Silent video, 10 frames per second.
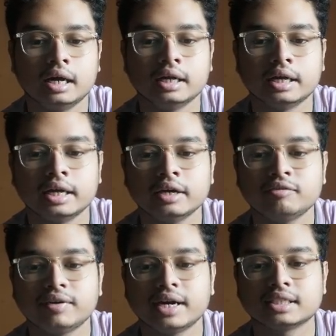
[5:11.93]
here
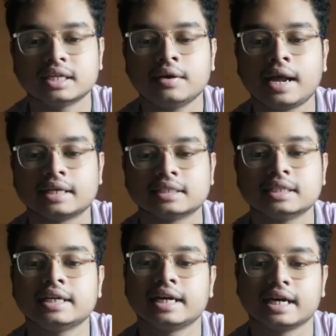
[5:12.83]
ferrous ion acts as
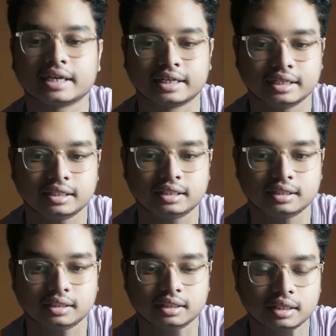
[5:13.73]
a reductant.
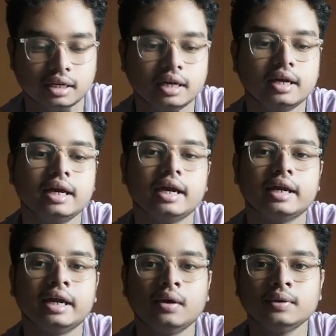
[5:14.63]

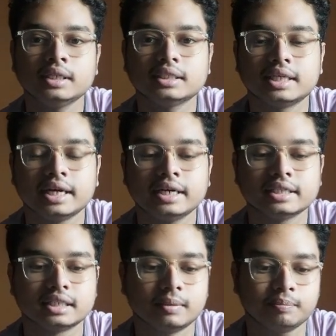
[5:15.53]
Now in the second
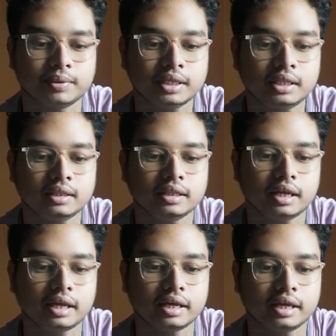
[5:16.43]
example,
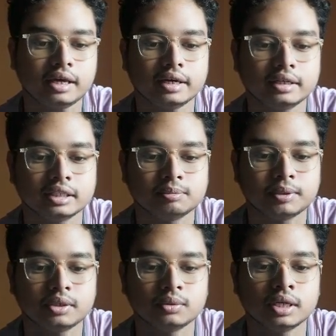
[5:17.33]
here this
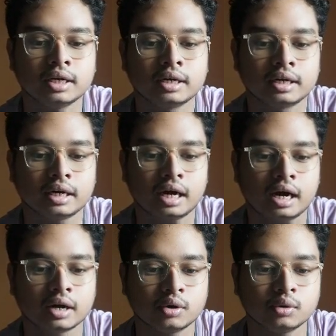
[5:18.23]
particular
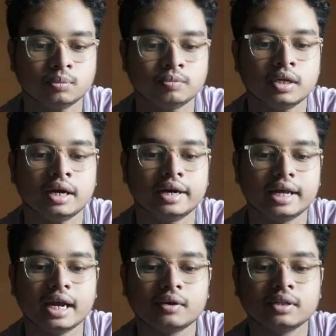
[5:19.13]
group
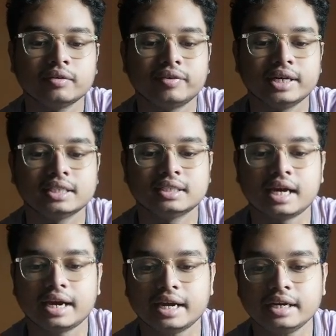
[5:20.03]
react with the ferric
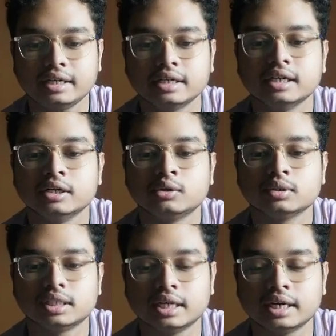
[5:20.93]
cyanide to
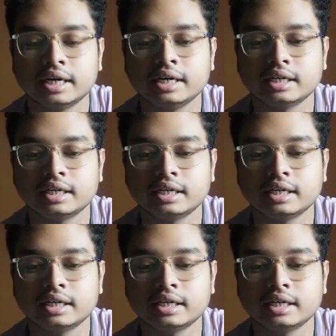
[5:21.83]
generate